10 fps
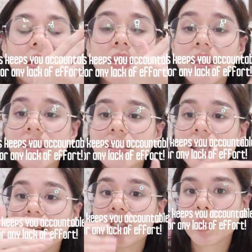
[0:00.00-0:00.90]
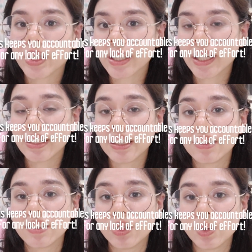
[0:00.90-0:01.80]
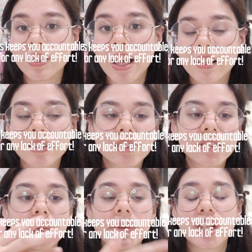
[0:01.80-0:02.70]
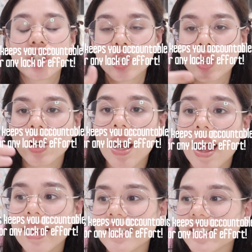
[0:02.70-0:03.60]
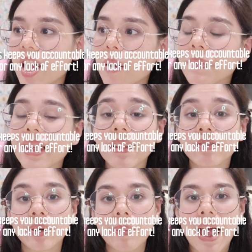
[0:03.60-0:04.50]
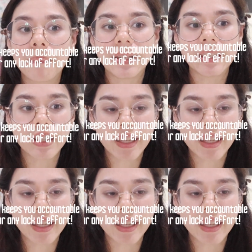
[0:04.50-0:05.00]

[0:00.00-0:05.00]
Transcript: This is what I need to do next to make sure I stop that from happening